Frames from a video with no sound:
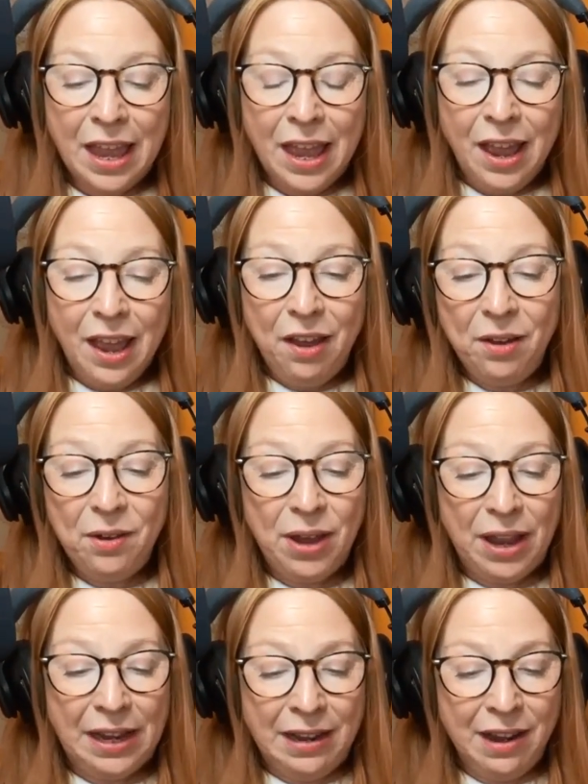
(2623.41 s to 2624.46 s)
Oh,
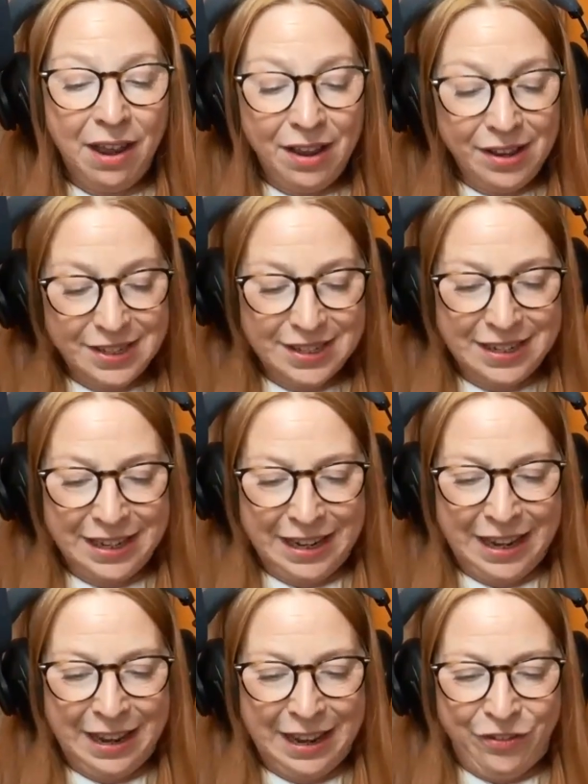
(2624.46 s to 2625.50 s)
and
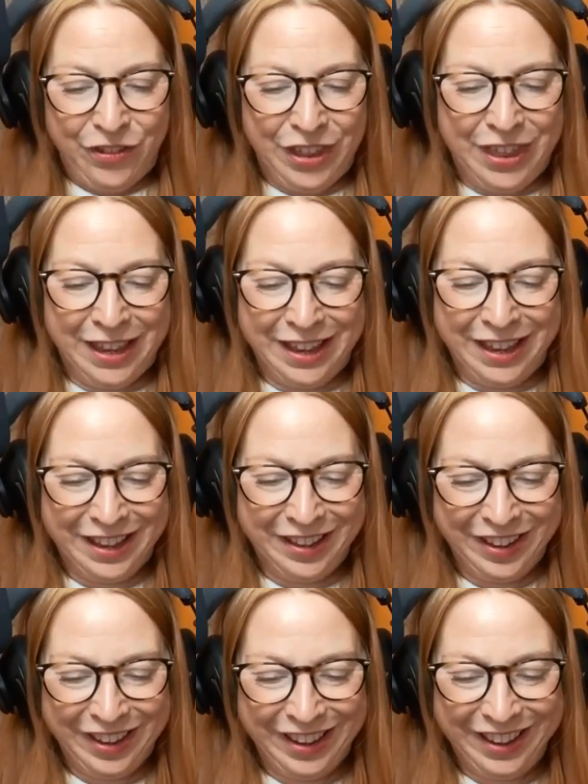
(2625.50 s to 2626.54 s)
lastly, for
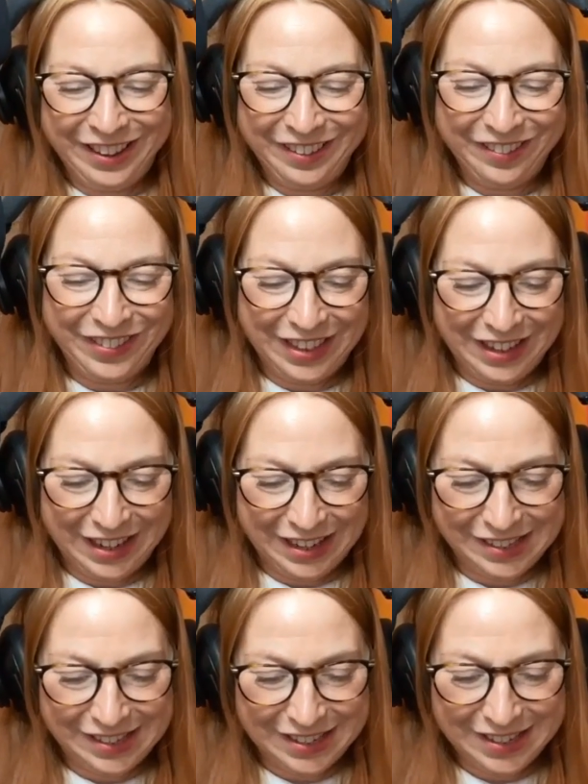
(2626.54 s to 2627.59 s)
the
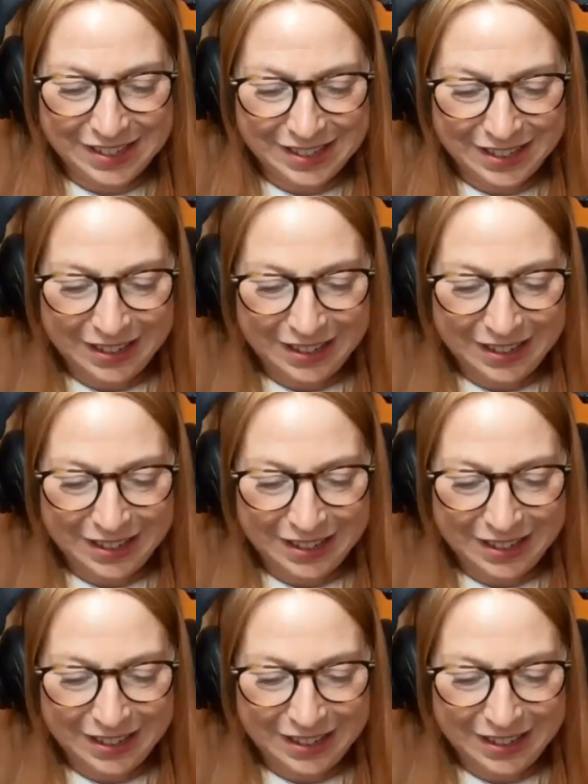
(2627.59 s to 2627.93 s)
letters,